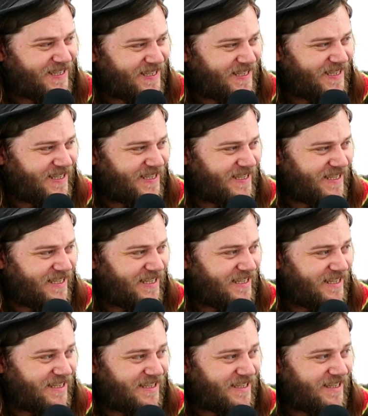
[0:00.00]

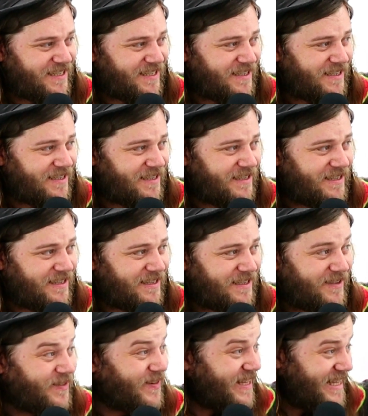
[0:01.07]

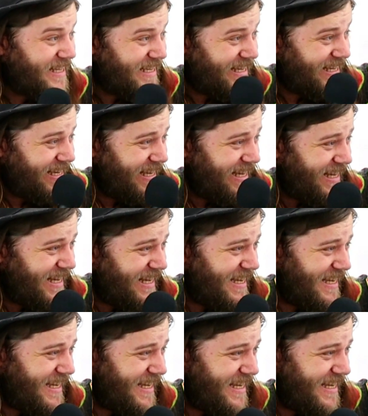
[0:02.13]

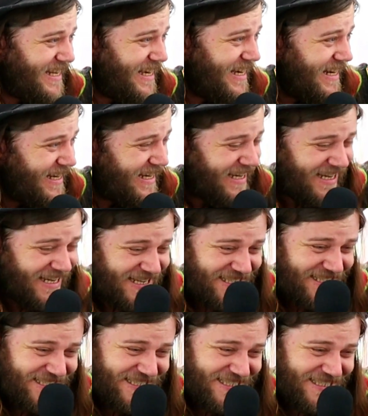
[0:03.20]

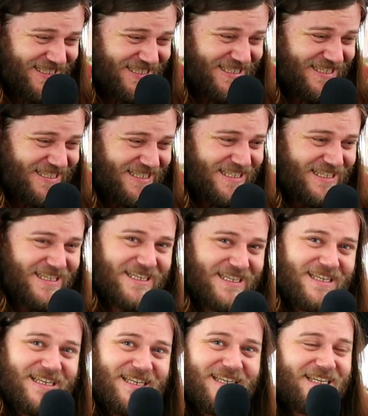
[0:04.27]

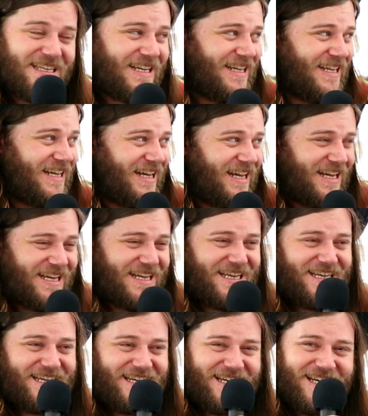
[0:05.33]

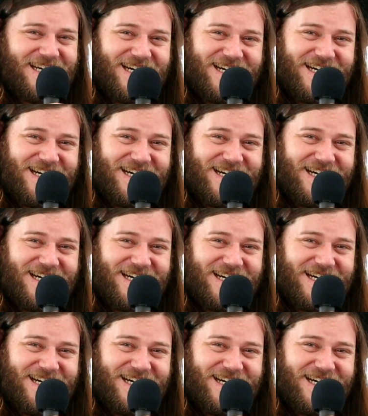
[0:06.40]
This person isn't speaking.